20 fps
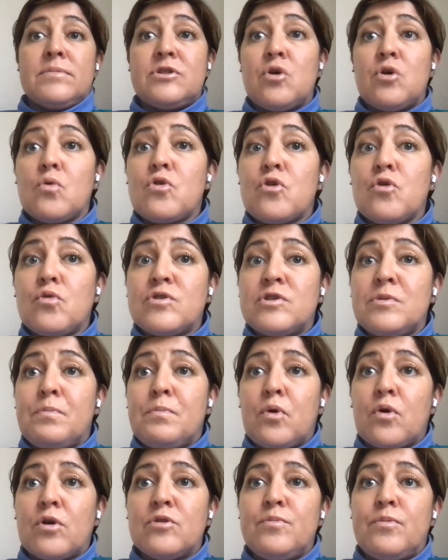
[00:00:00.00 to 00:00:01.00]
social
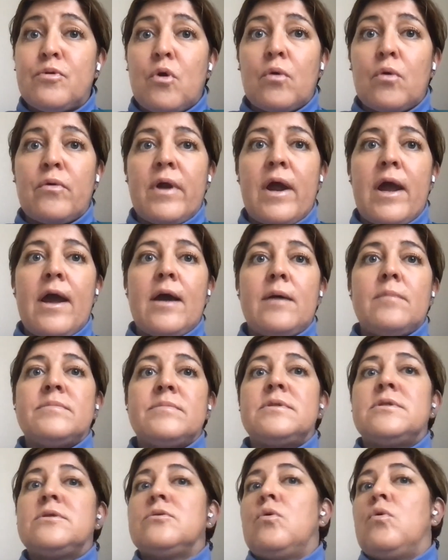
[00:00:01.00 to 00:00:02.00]
support
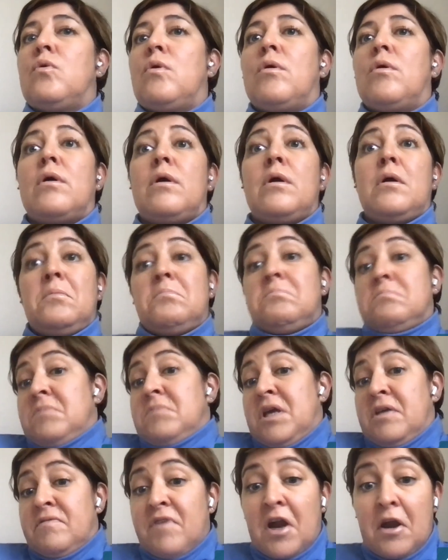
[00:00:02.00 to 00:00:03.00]
programs or
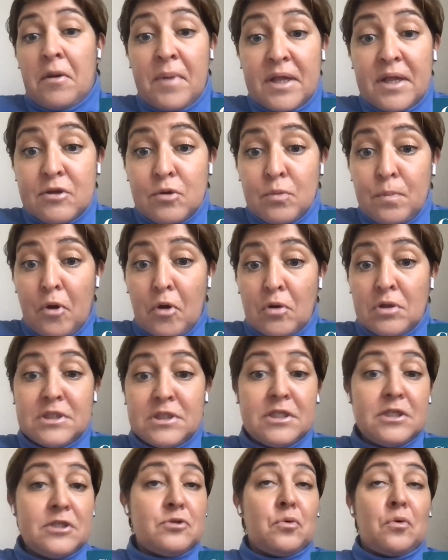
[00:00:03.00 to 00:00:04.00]
environmental
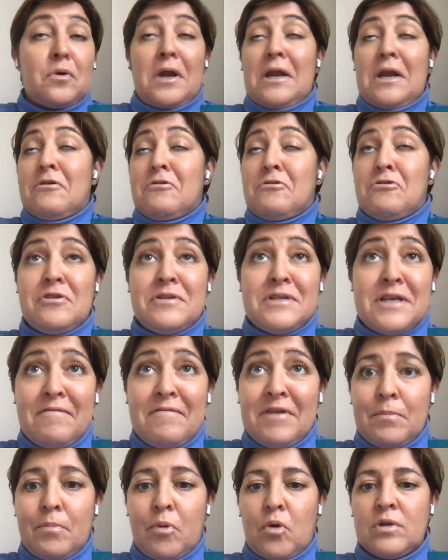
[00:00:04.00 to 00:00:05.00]
policies or energy
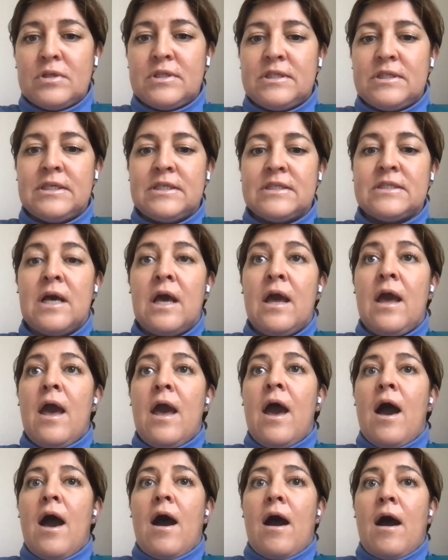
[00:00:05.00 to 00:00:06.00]
saving policies
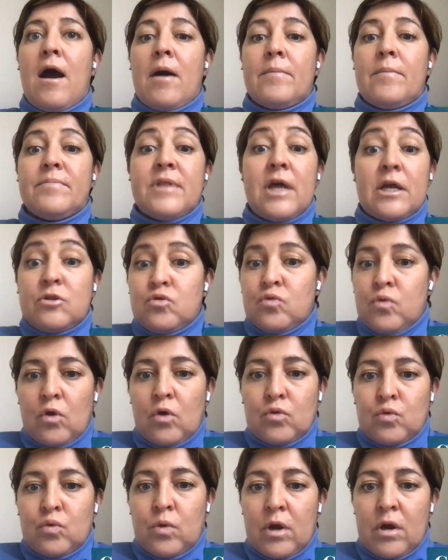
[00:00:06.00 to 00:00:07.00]
that do
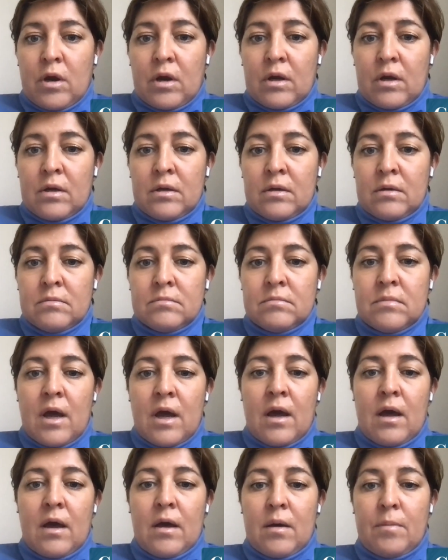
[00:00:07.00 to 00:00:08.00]
not work
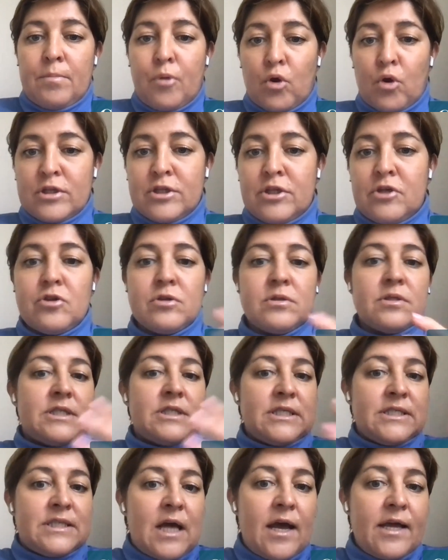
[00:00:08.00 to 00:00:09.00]
politicians
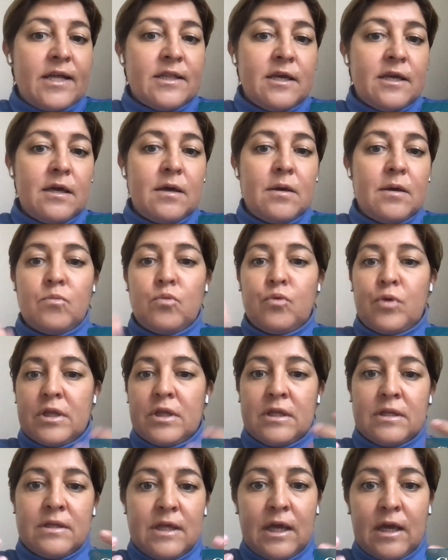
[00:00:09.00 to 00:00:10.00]
design them
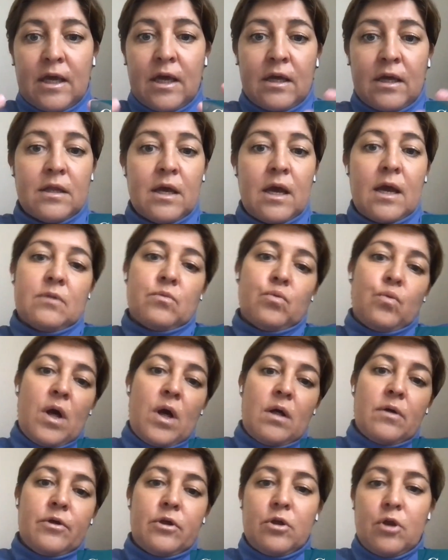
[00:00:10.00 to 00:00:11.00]
with the thinking that,
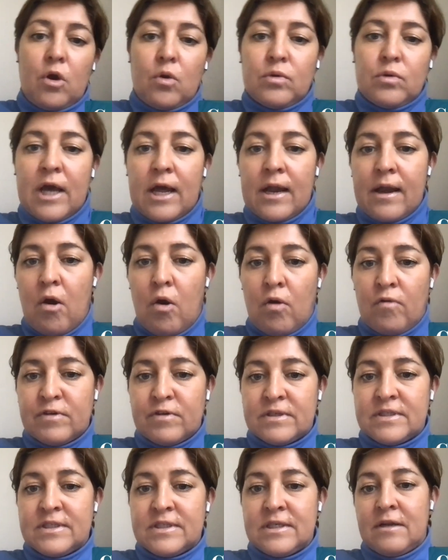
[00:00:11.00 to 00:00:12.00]
well, that
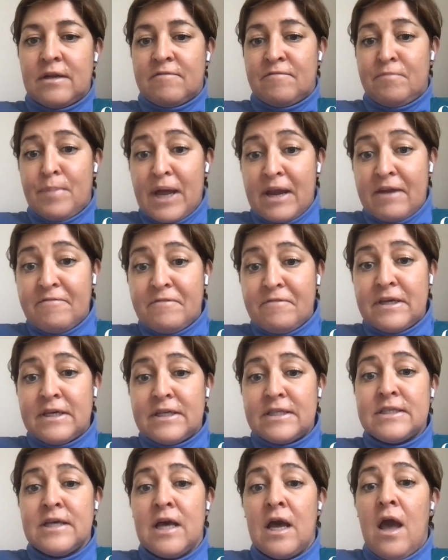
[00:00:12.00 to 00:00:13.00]
offers enough
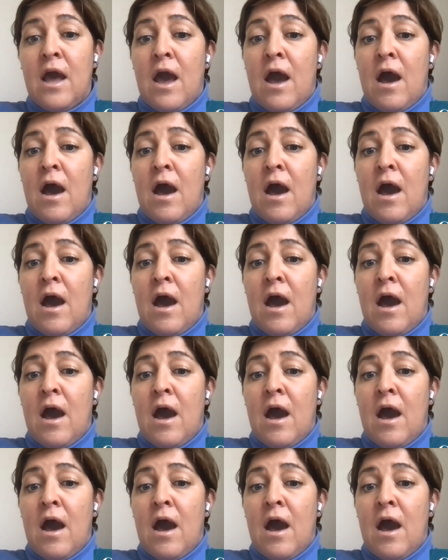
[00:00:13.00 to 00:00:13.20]
benefits,